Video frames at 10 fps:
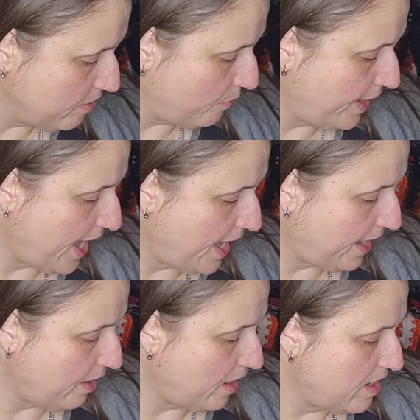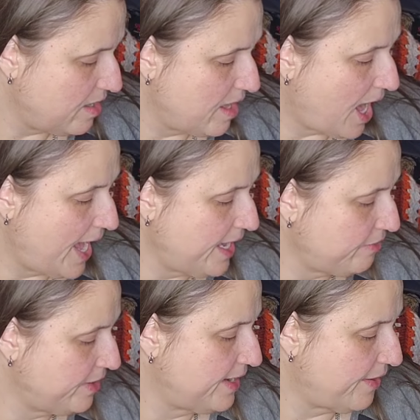we had it, I had
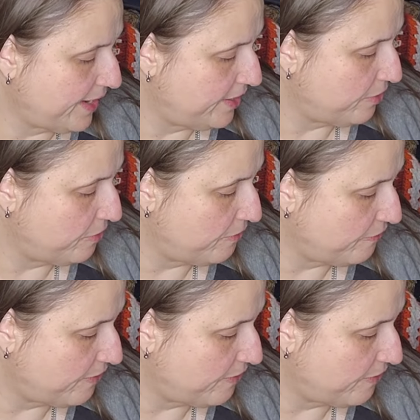written down, I know,